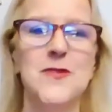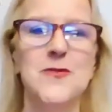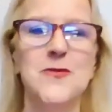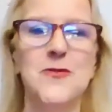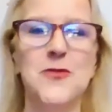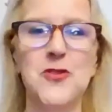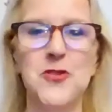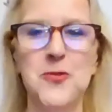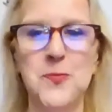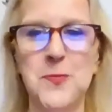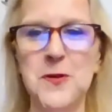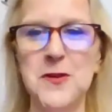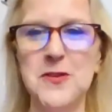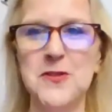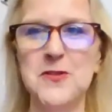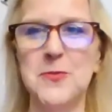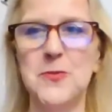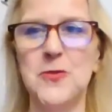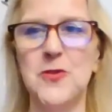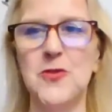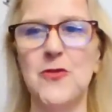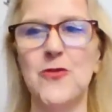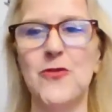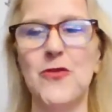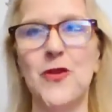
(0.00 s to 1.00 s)

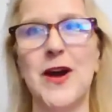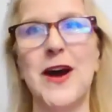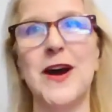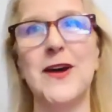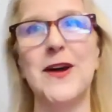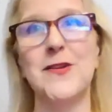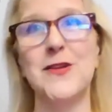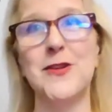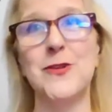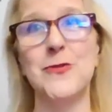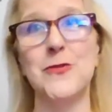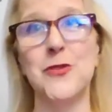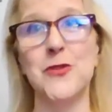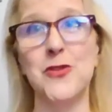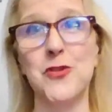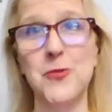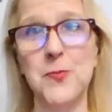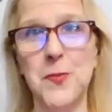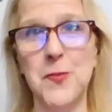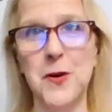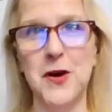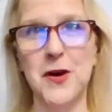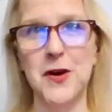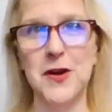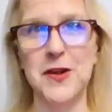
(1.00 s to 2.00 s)
responsible for how you
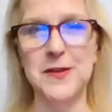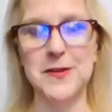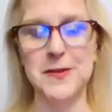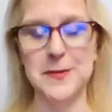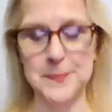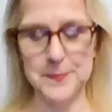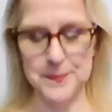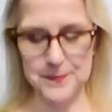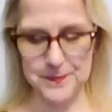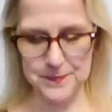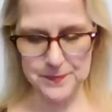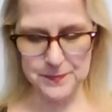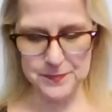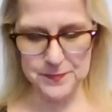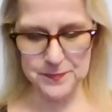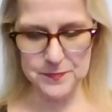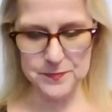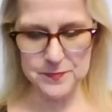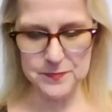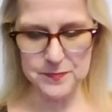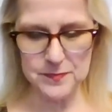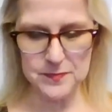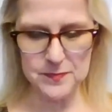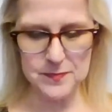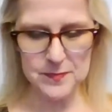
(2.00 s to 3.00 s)
respond.
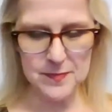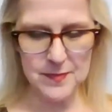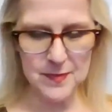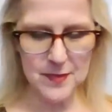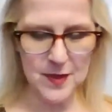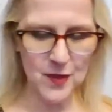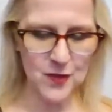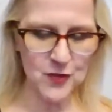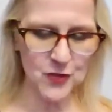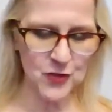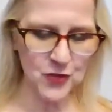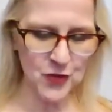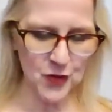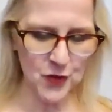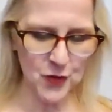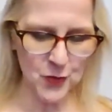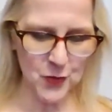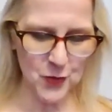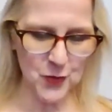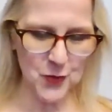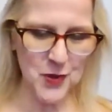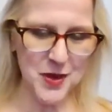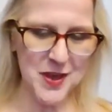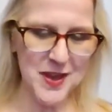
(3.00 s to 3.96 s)
So,